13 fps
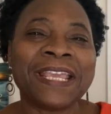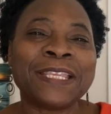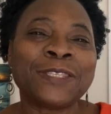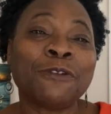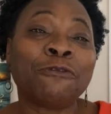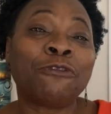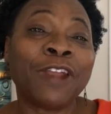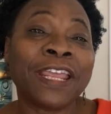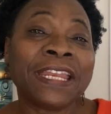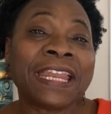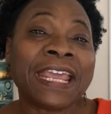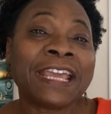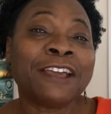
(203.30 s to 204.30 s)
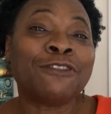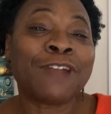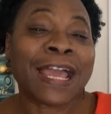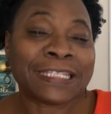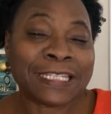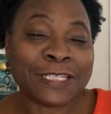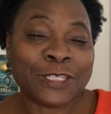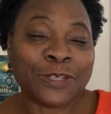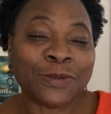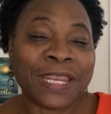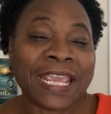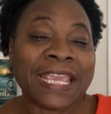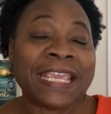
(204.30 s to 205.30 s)
So friend,
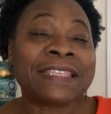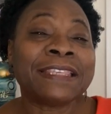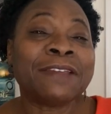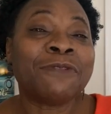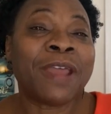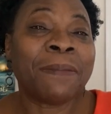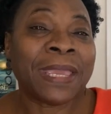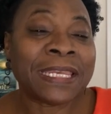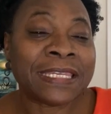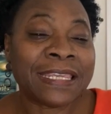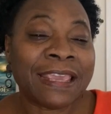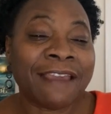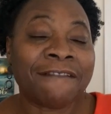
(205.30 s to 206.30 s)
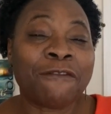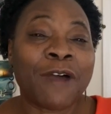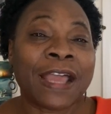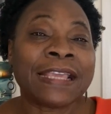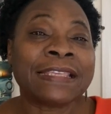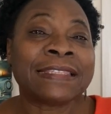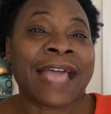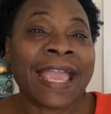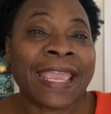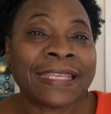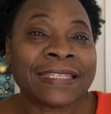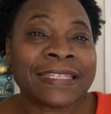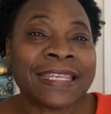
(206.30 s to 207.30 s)
gratitude is a remedy for
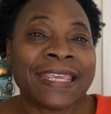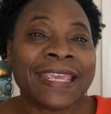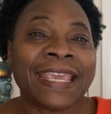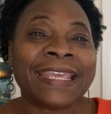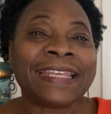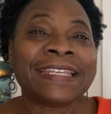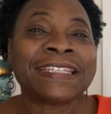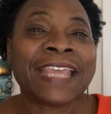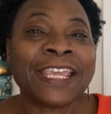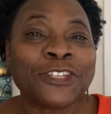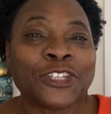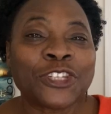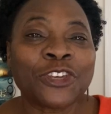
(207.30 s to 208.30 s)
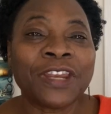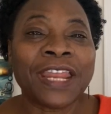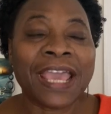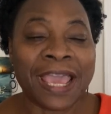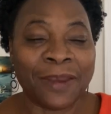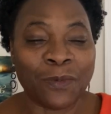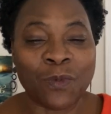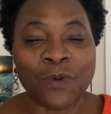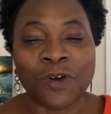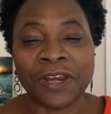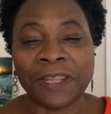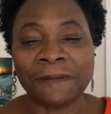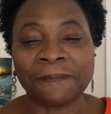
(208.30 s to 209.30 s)
anxiety, tension, and
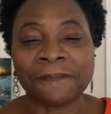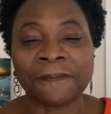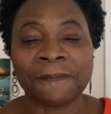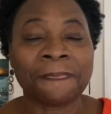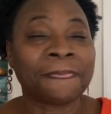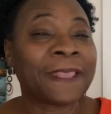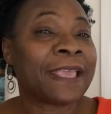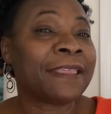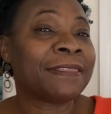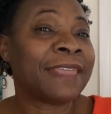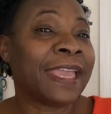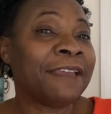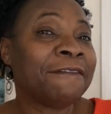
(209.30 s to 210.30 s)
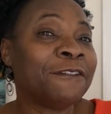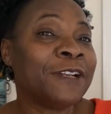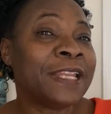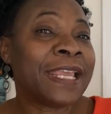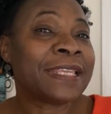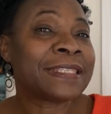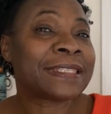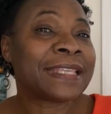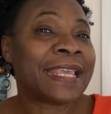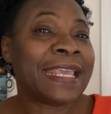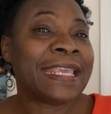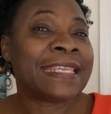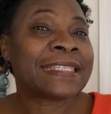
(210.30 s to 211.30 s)
worry. Thankfulness
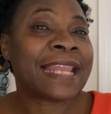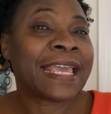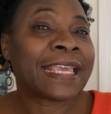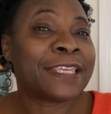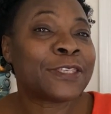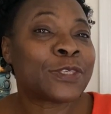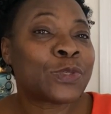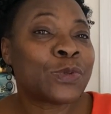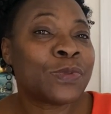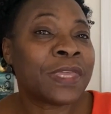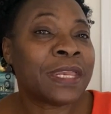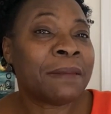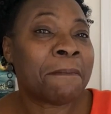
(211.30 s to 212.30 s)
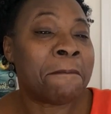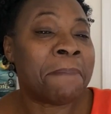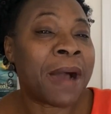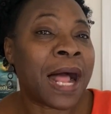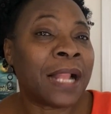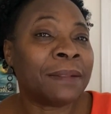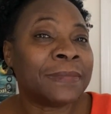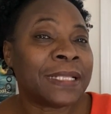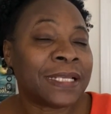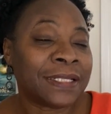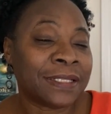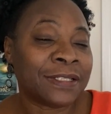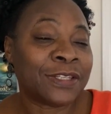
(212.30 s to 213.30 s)
is like a soothing balm
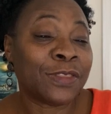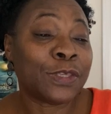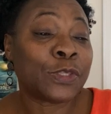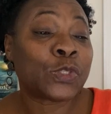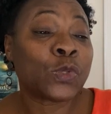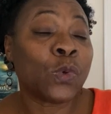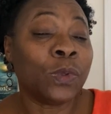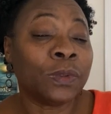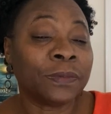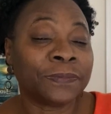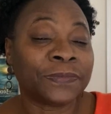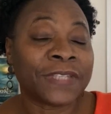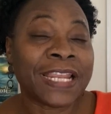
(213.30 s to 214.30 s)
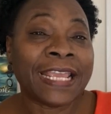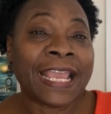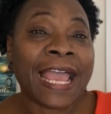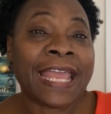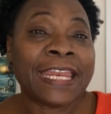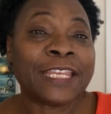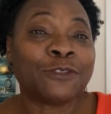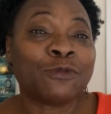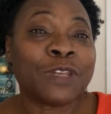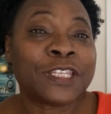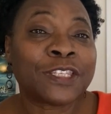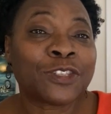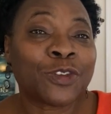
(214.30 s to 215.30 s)
to the soul, and it
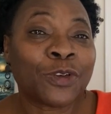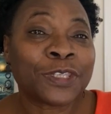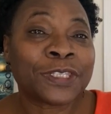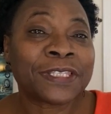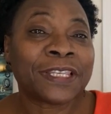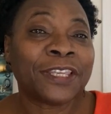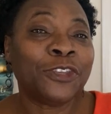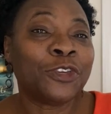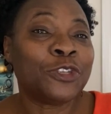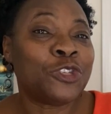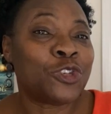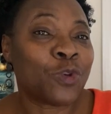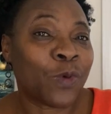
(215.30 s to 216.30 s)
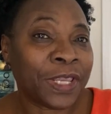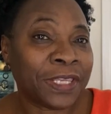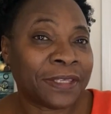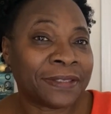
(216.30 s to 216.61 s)
restores your joy.